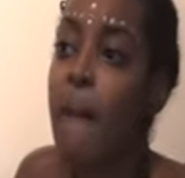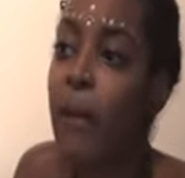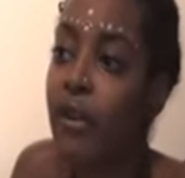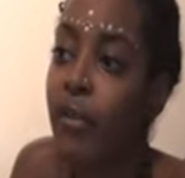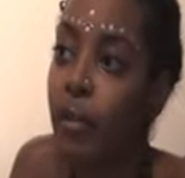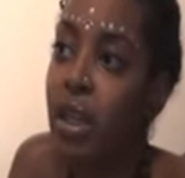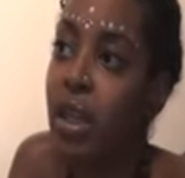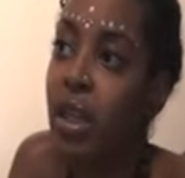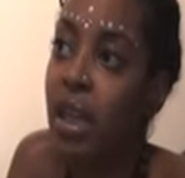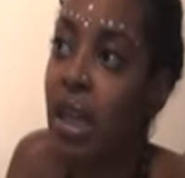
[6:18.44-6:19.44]
But for
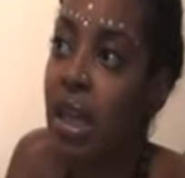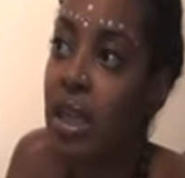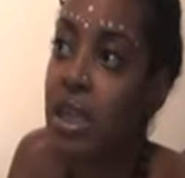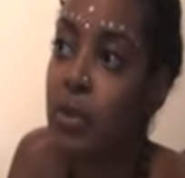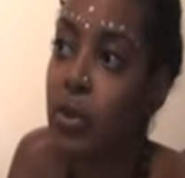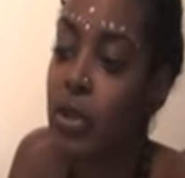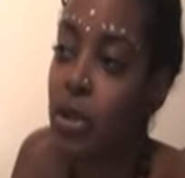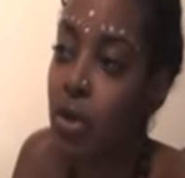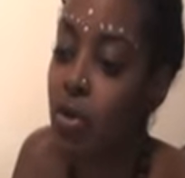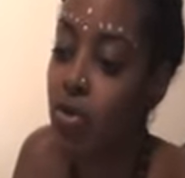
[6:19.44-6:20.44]
me, it's more
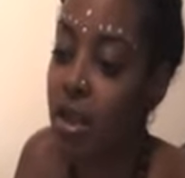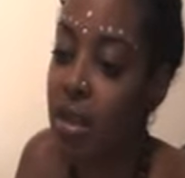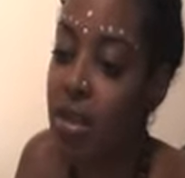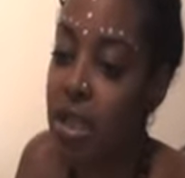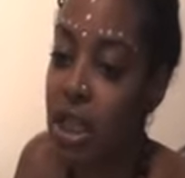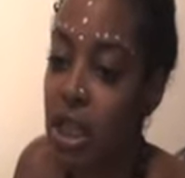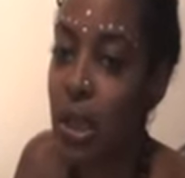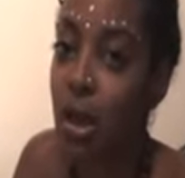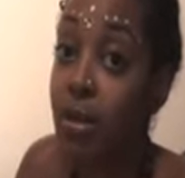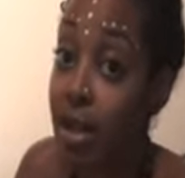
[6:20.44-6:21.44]
so that these things
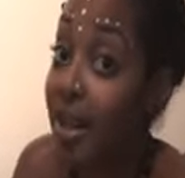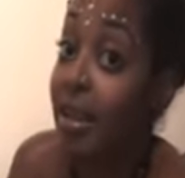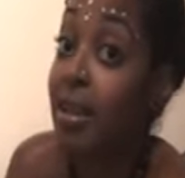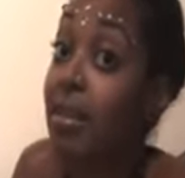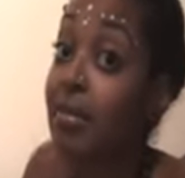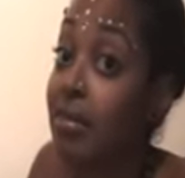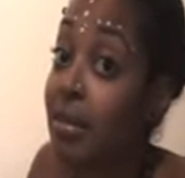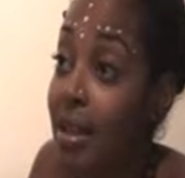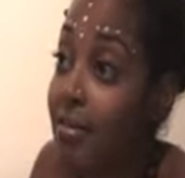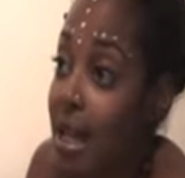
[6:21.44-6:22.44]
are all connected,
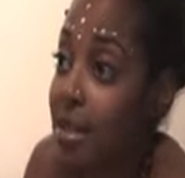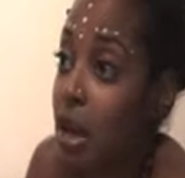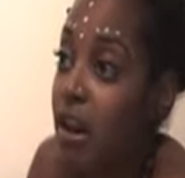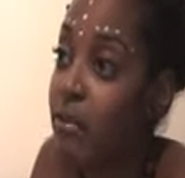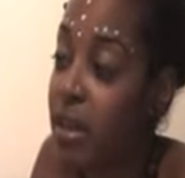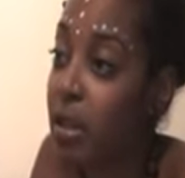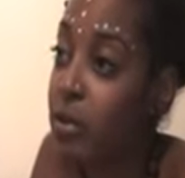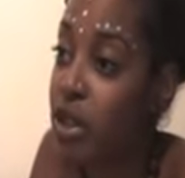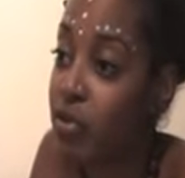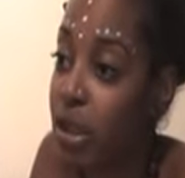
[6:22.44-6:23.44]
and that's how I've been able
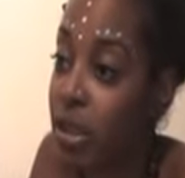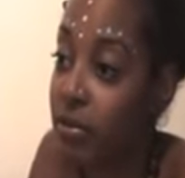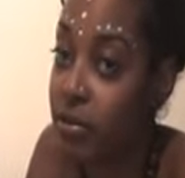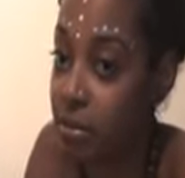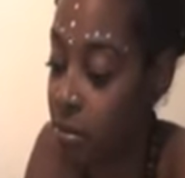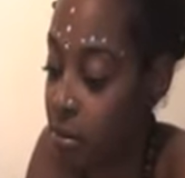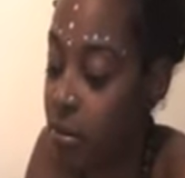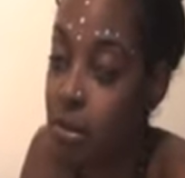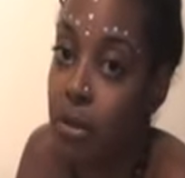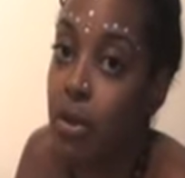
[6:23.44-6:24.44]
to really
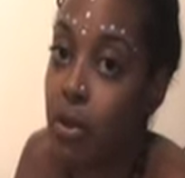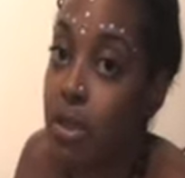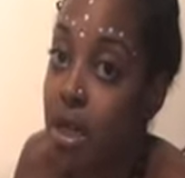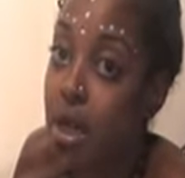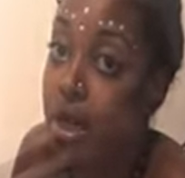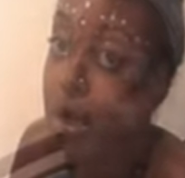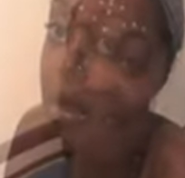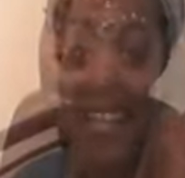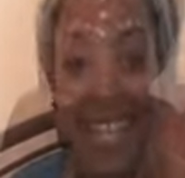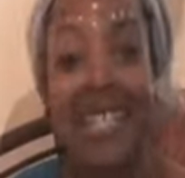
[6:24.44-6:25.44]
hold on to that.
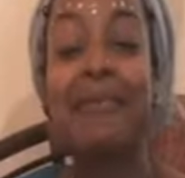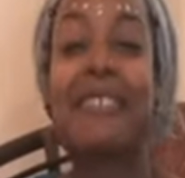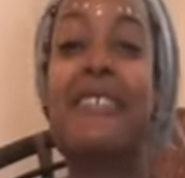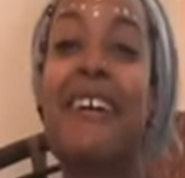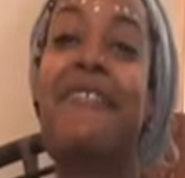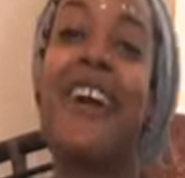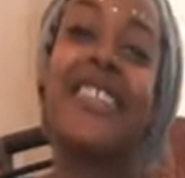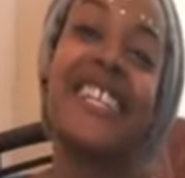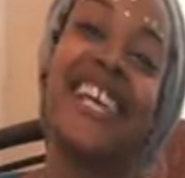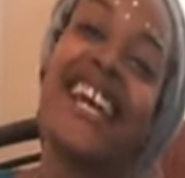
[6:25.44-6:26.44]
It's more so my
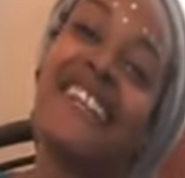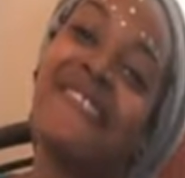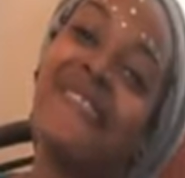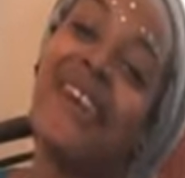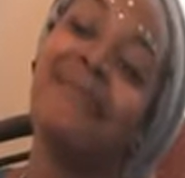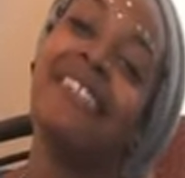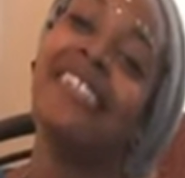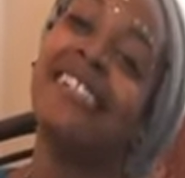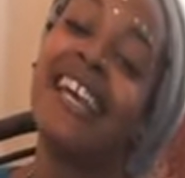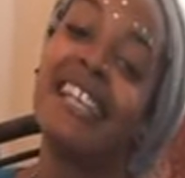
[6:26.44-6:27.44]
father's side of the
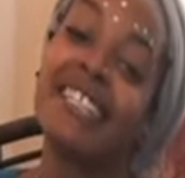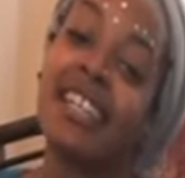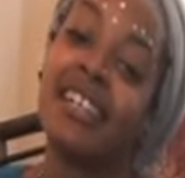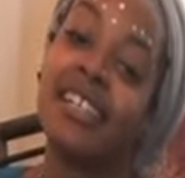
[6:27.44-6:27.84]
family that's